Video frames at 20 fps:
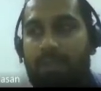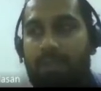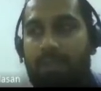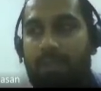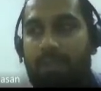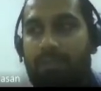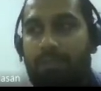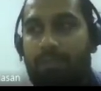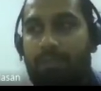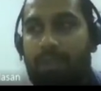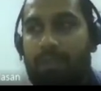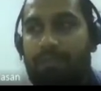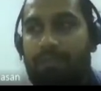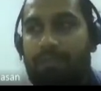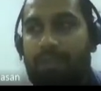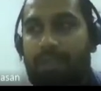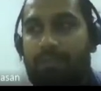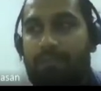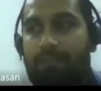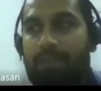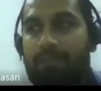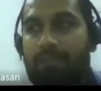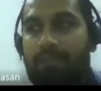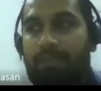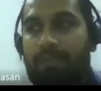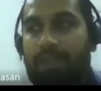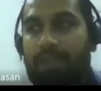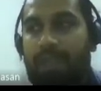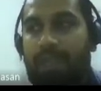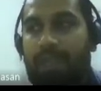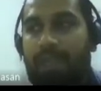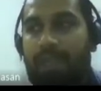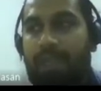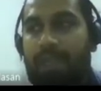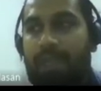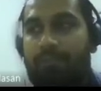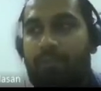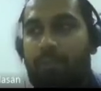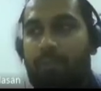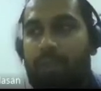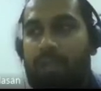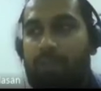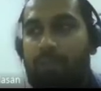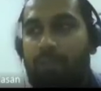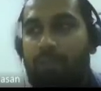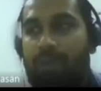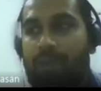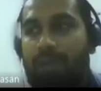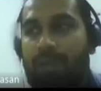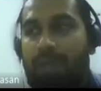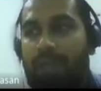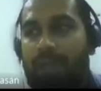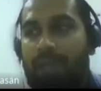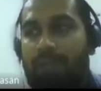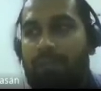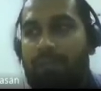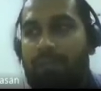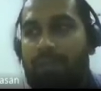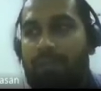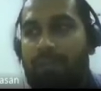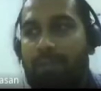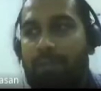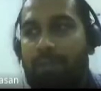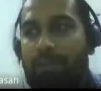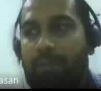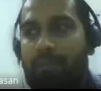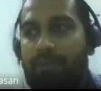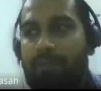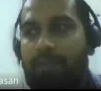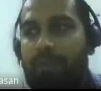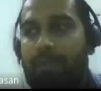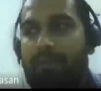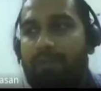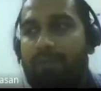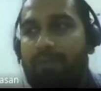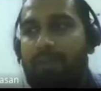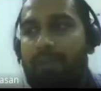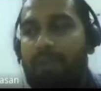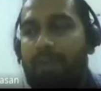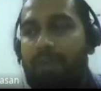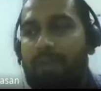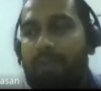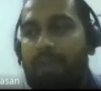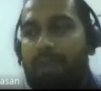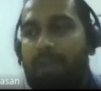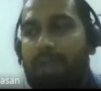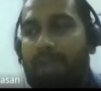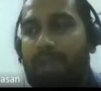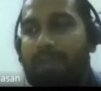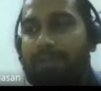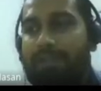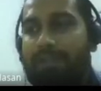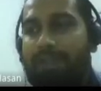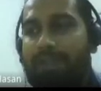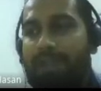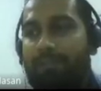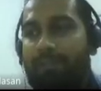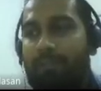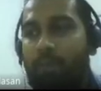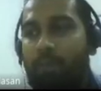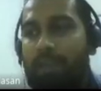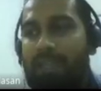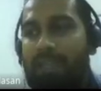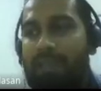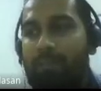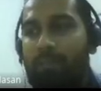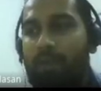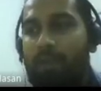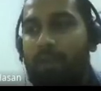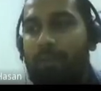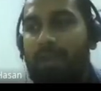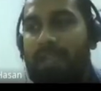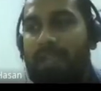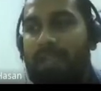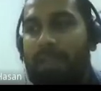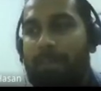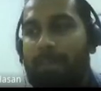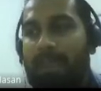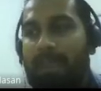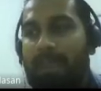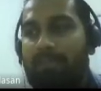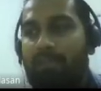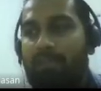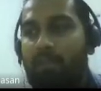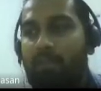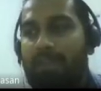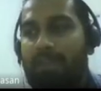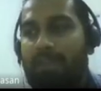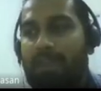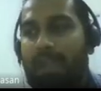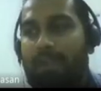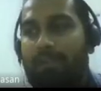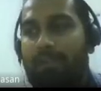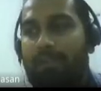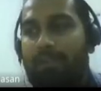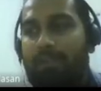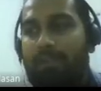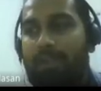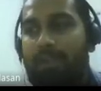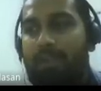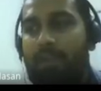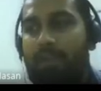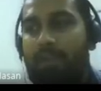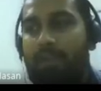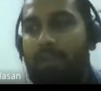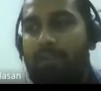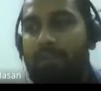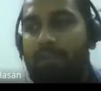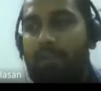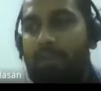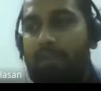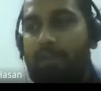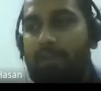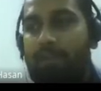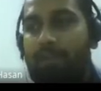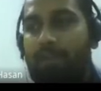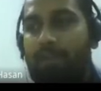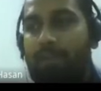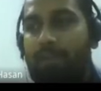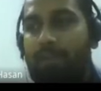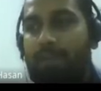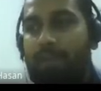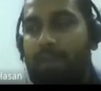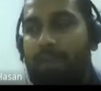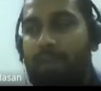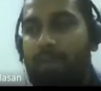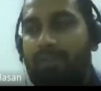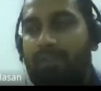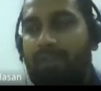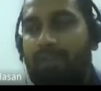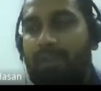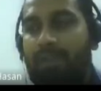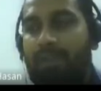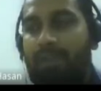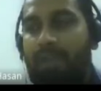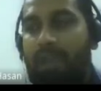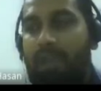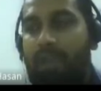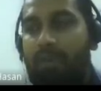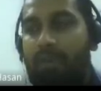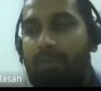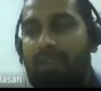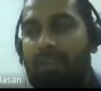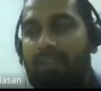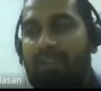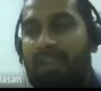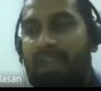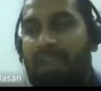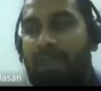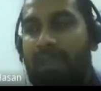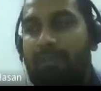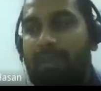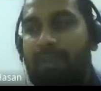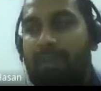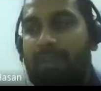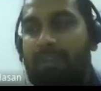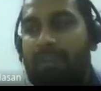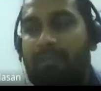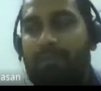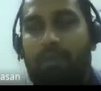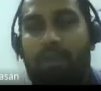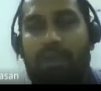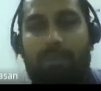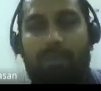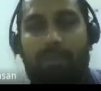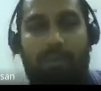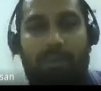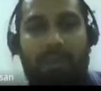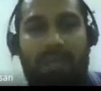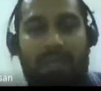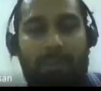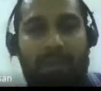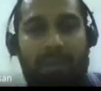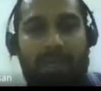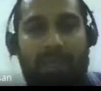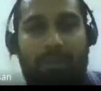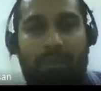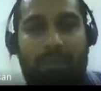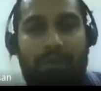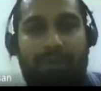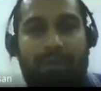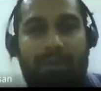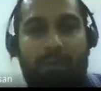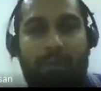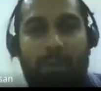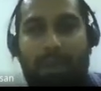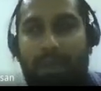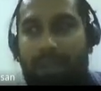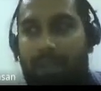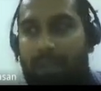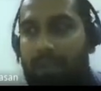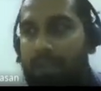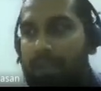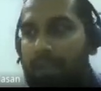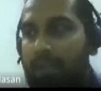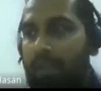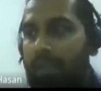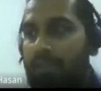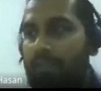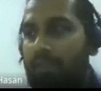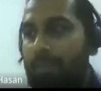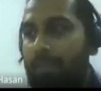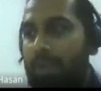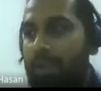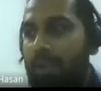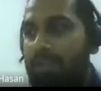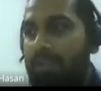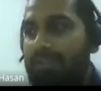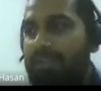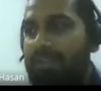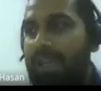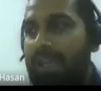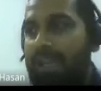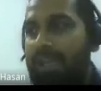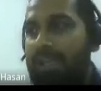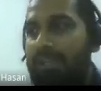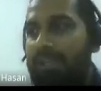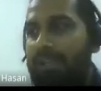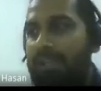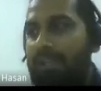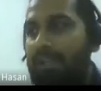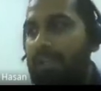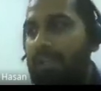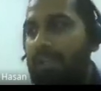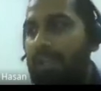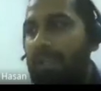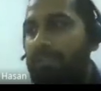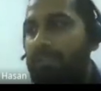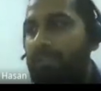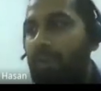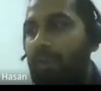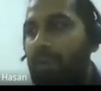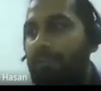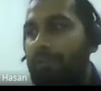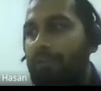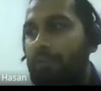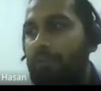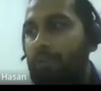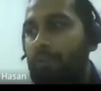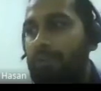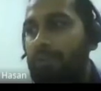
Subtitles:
So if this is an add floating point add which is producing a result, and say a floating point multiply is using that result. So the question is how much time is the floating point multiplier going to wait? So because add has got four